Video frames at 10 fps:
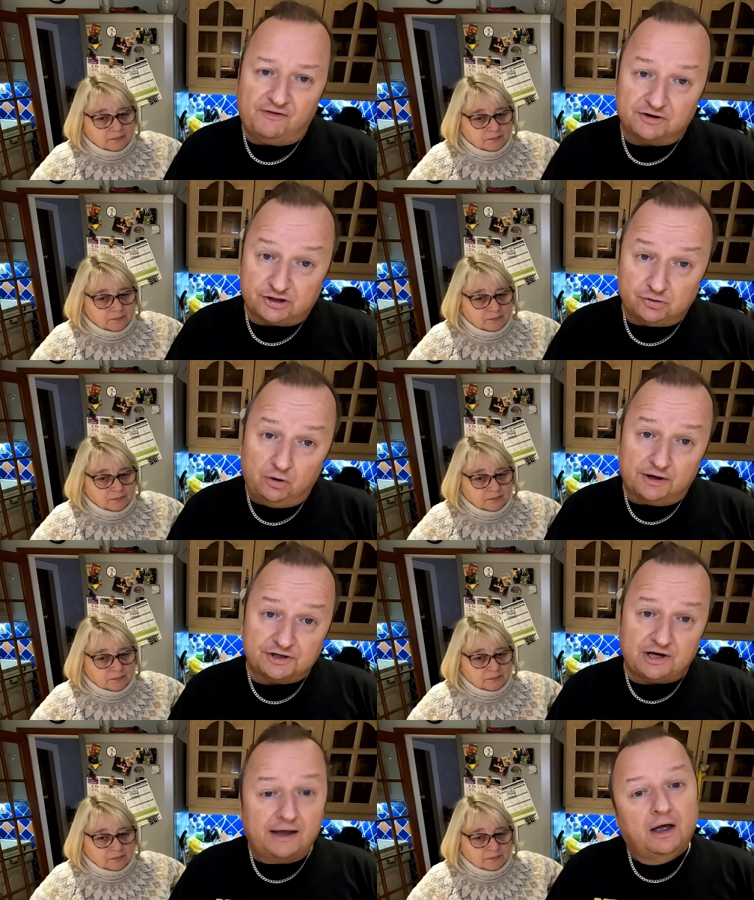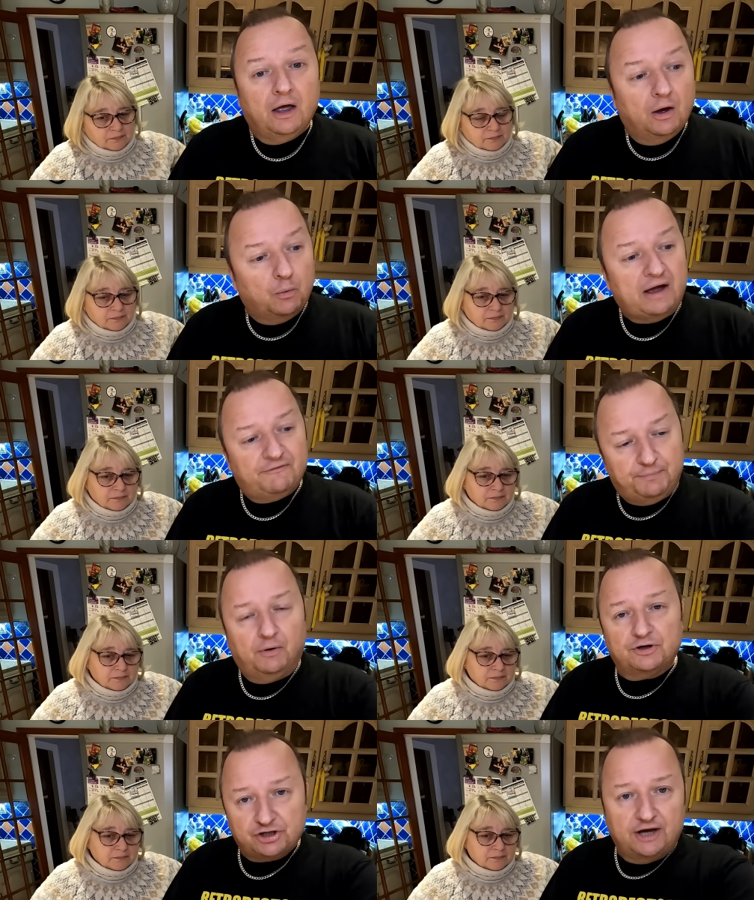Speaker 1: folks. That's all I can say. We haven't built
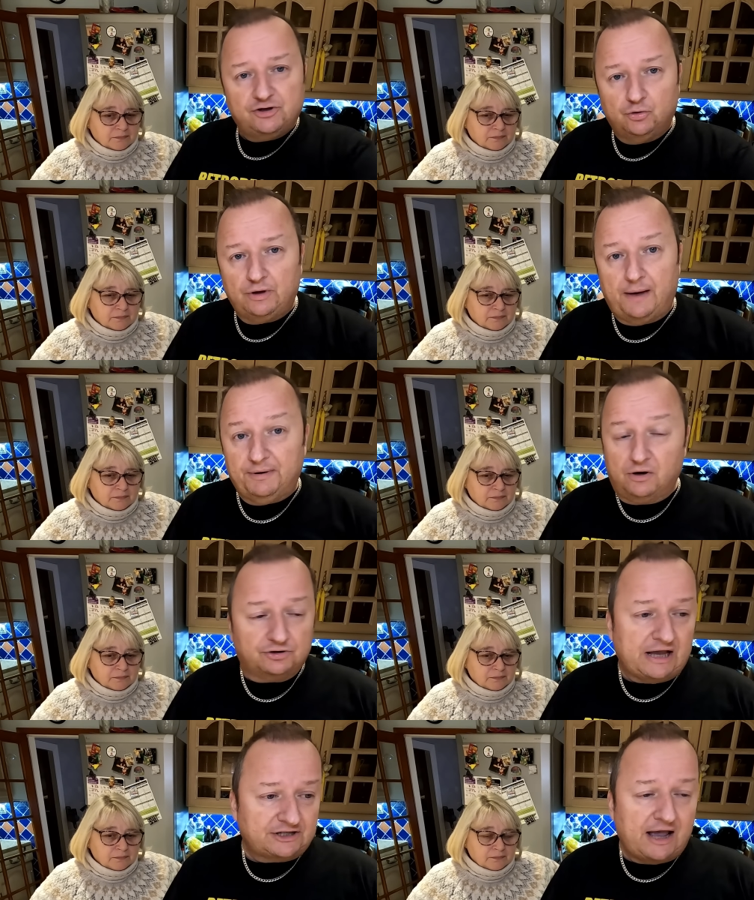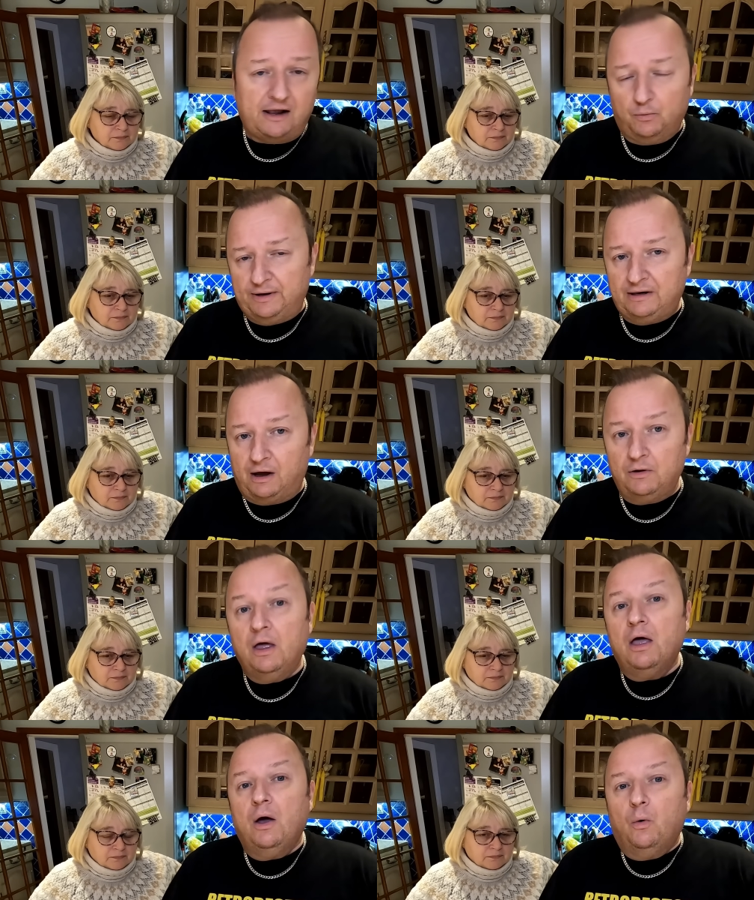a schedule yet because that's out the window.
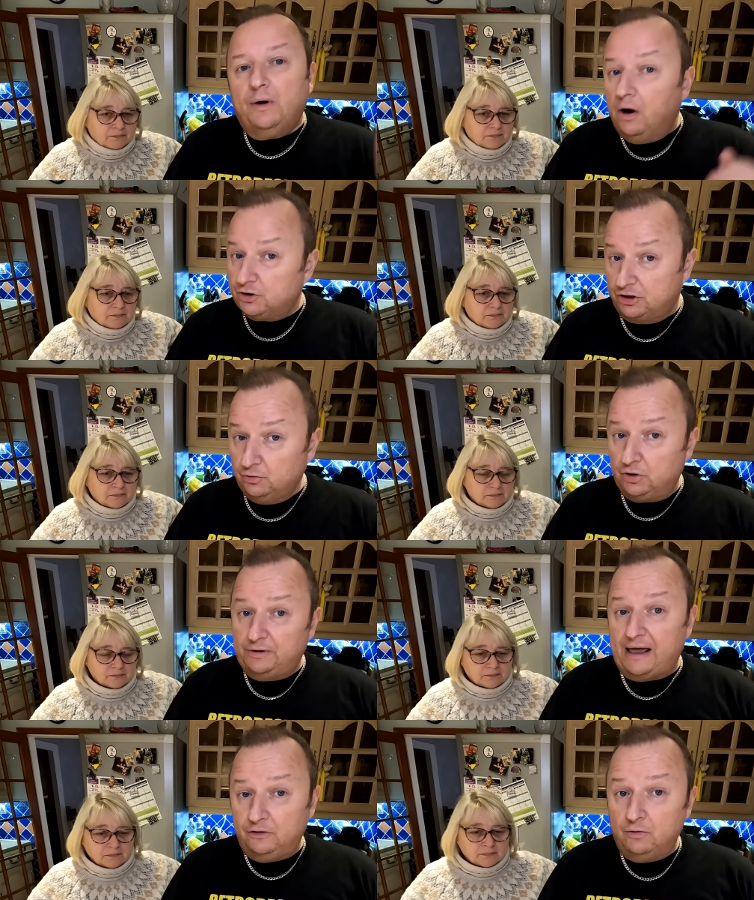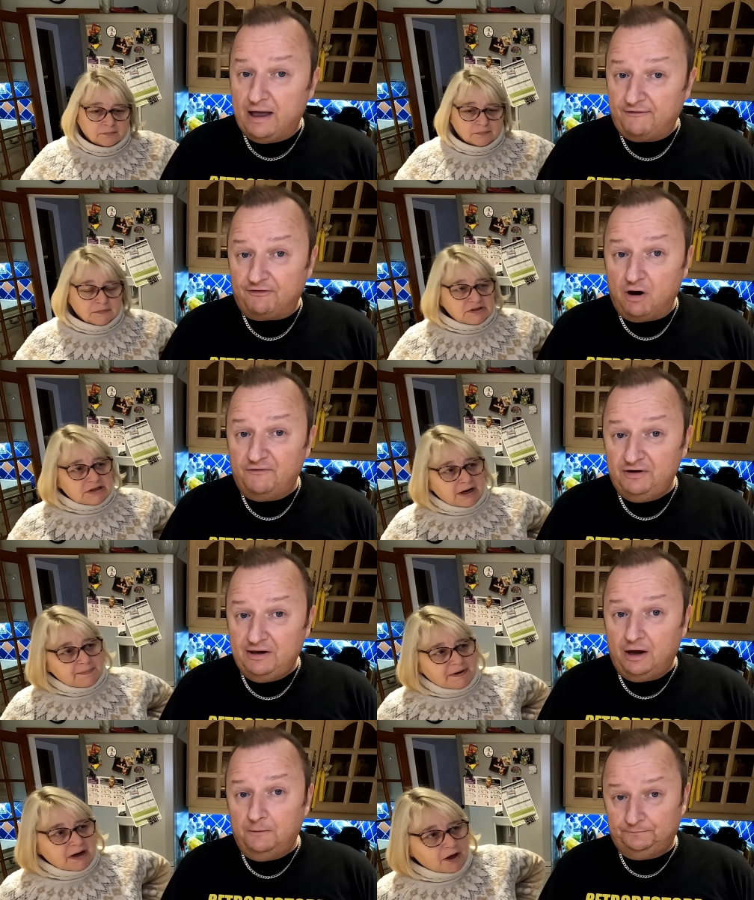We are still doing that new air fryer so
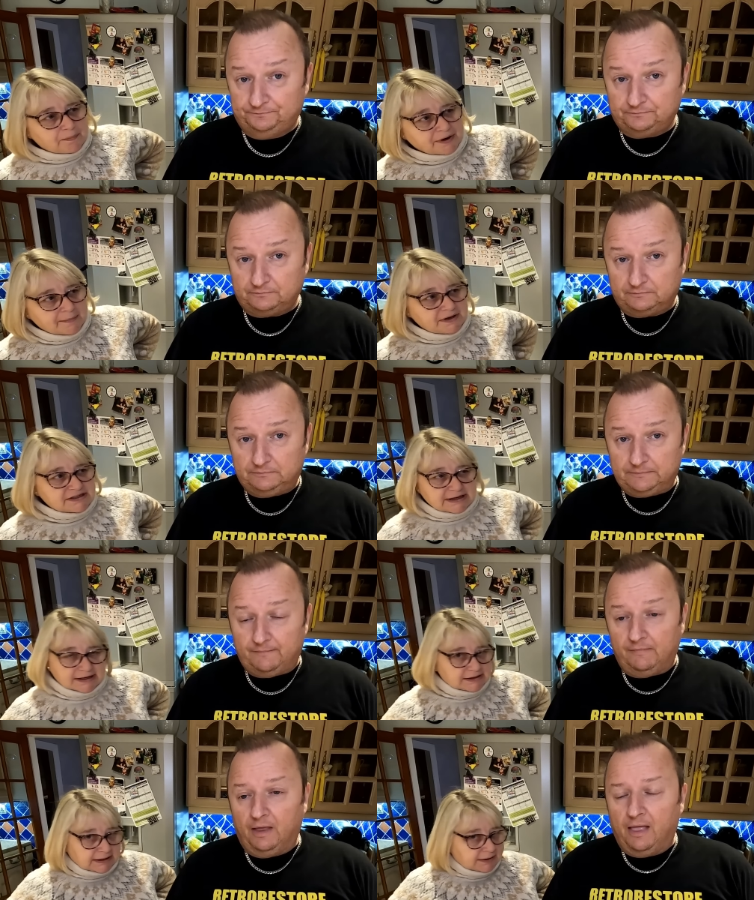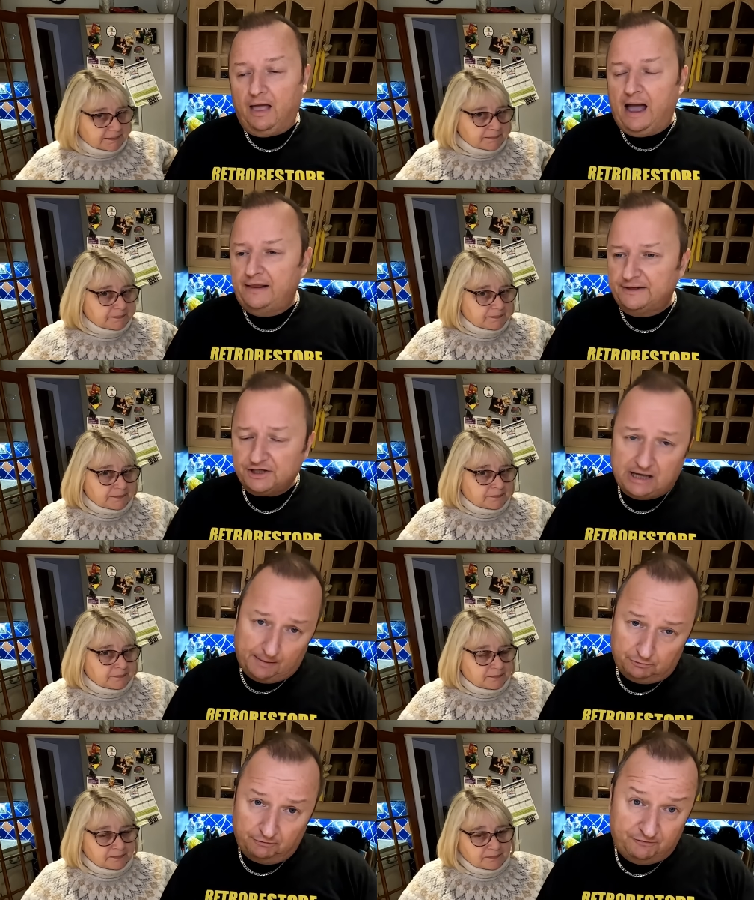video.
Speaker 2: no premiere Sunday.
Speaker 1: And there's a
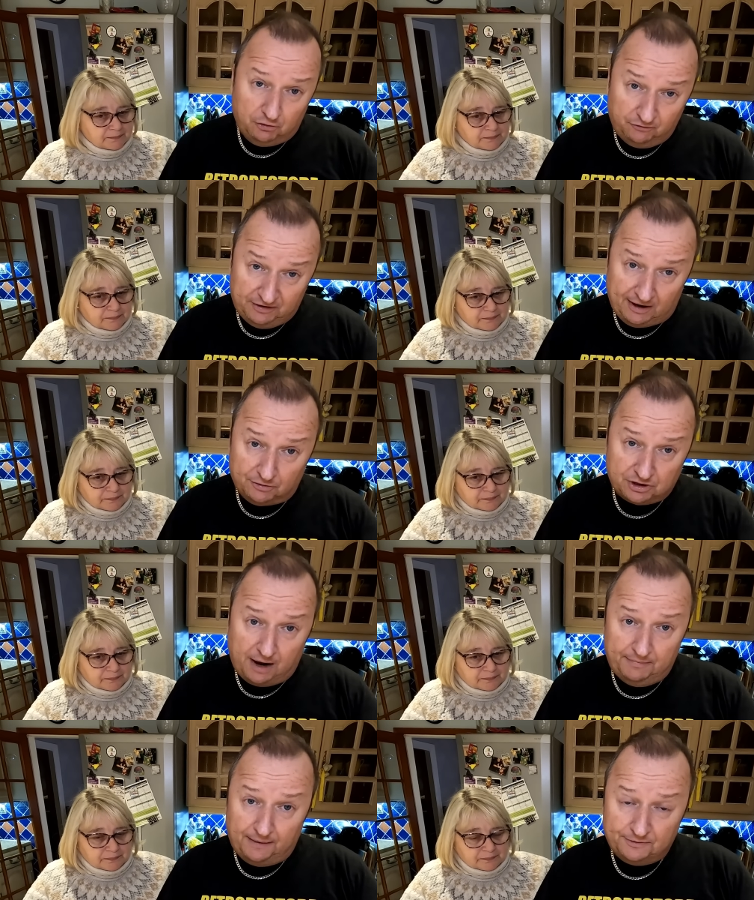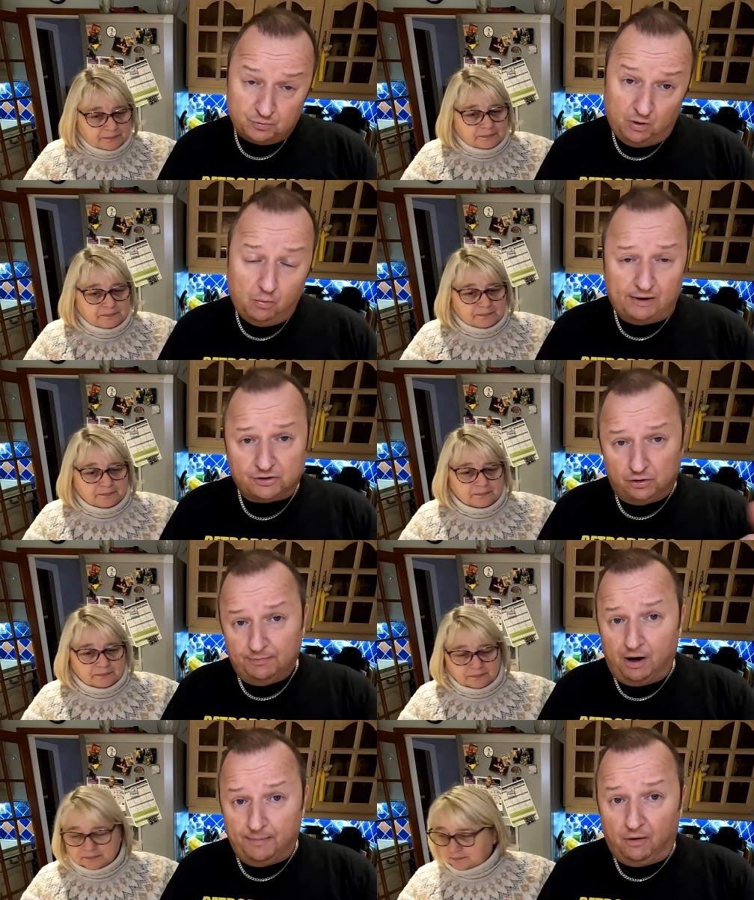couple of review videos coming up as well. One's on a
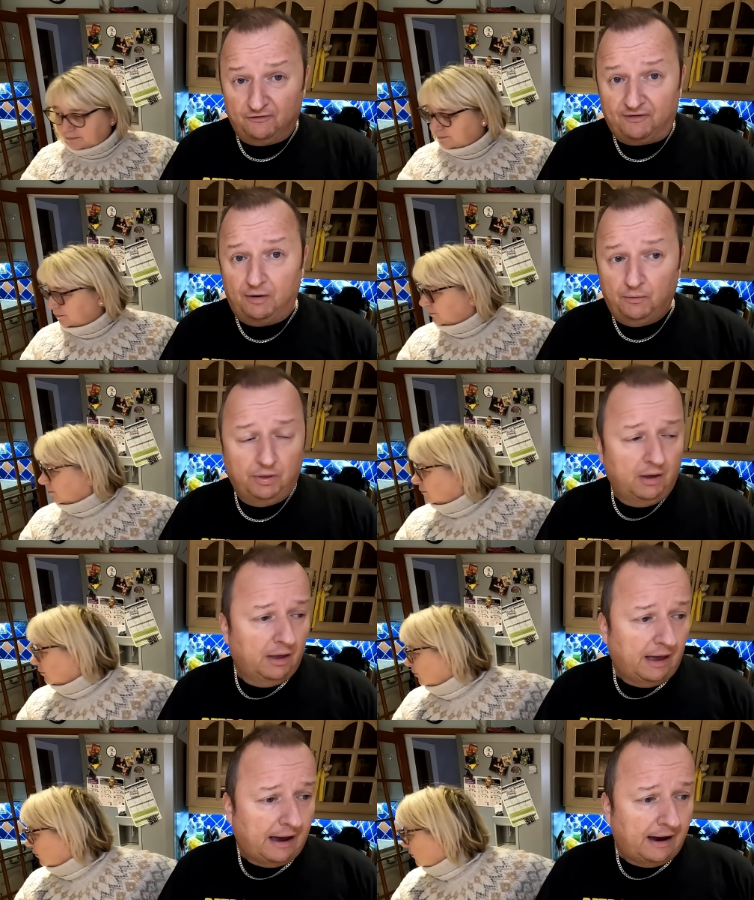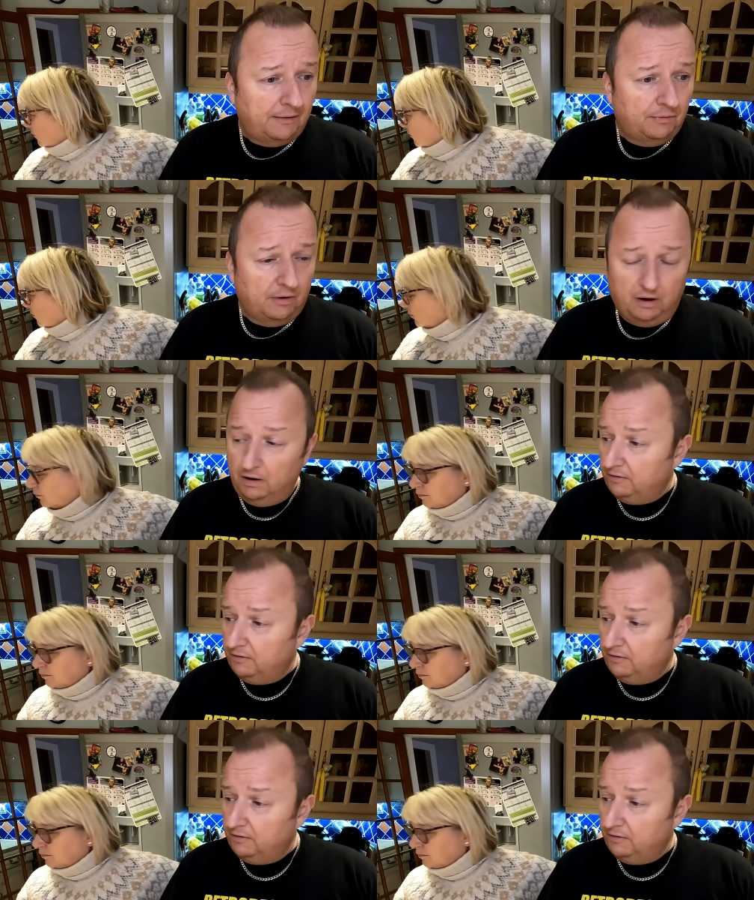mobile phone, and uh, I